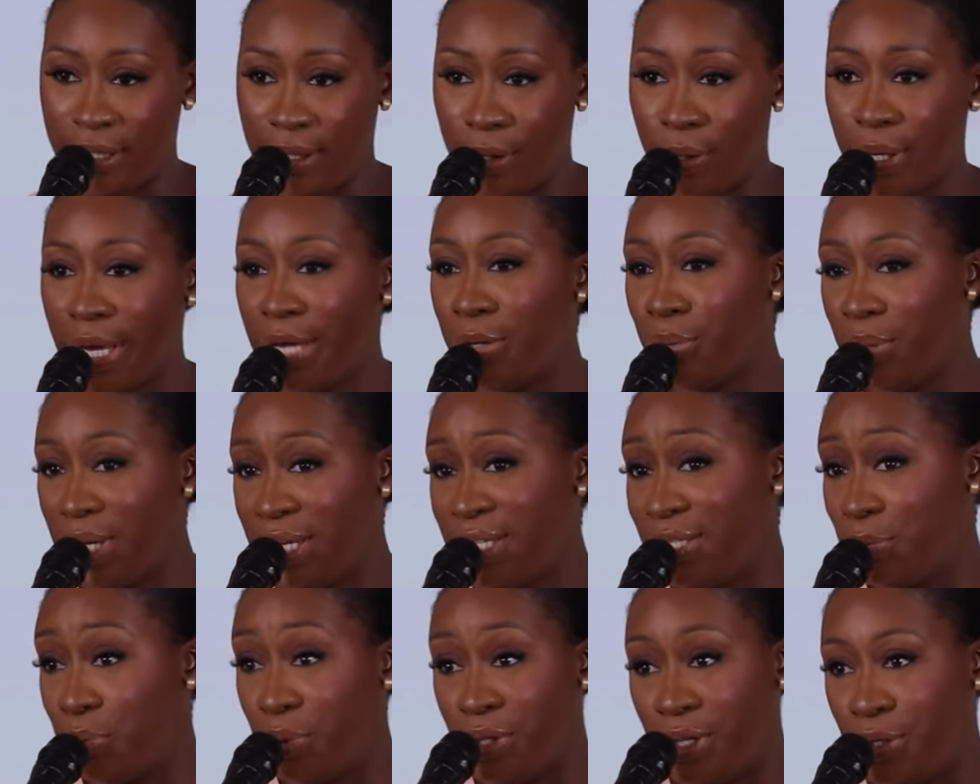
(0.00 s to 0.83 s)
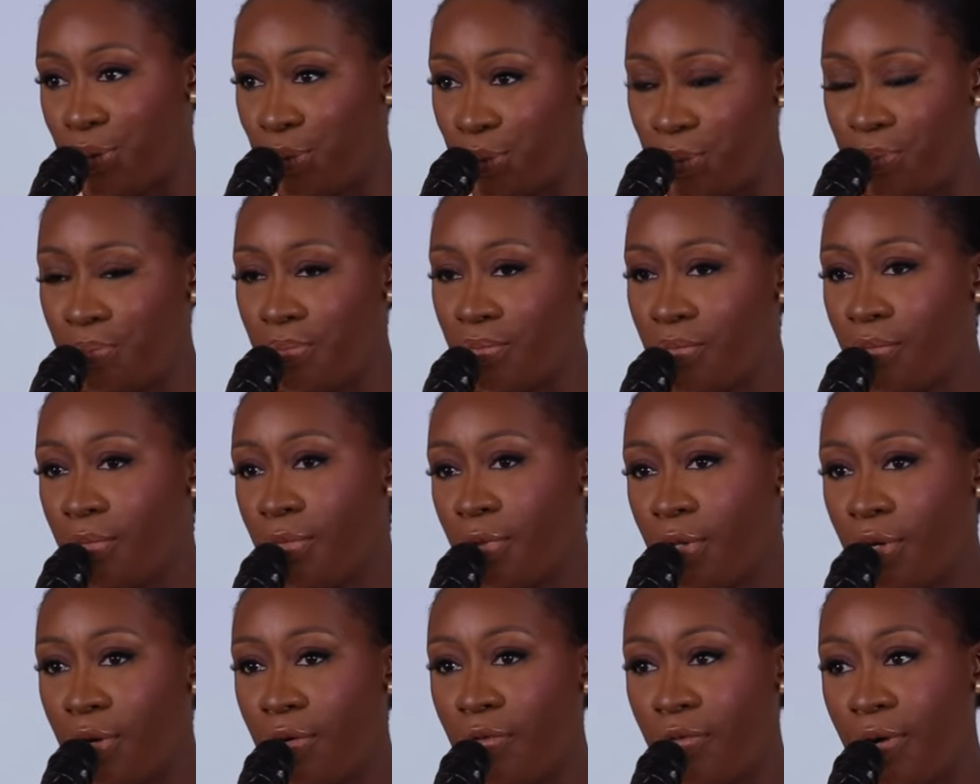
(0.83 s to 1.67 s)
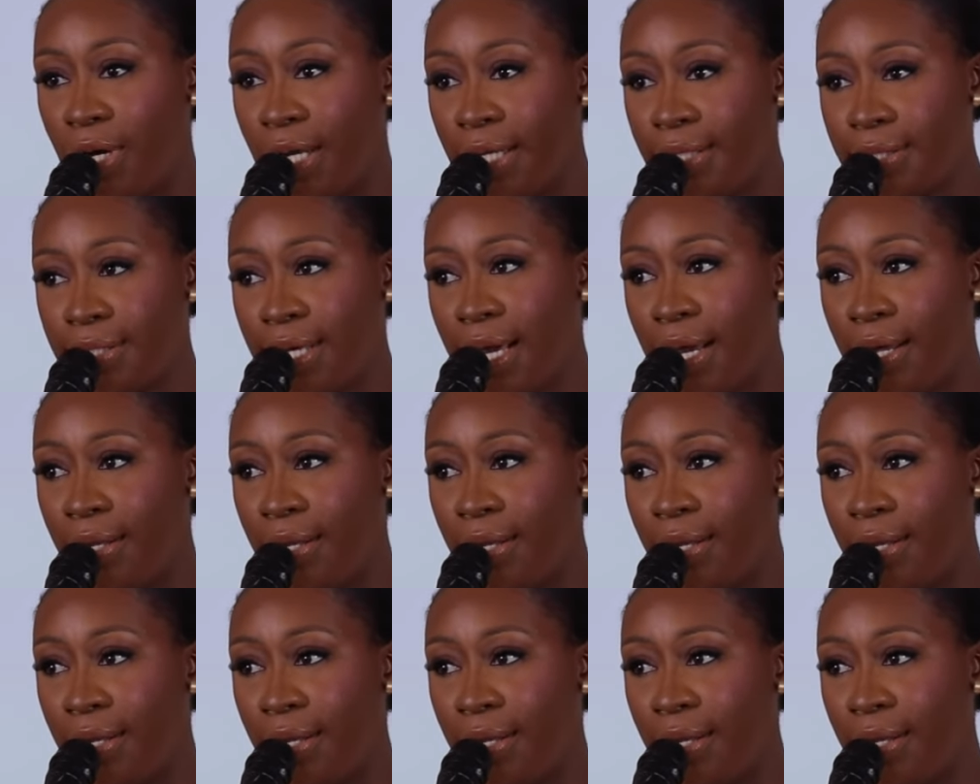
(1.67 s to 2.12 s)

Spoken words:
and okay, I know that this is what they do, right?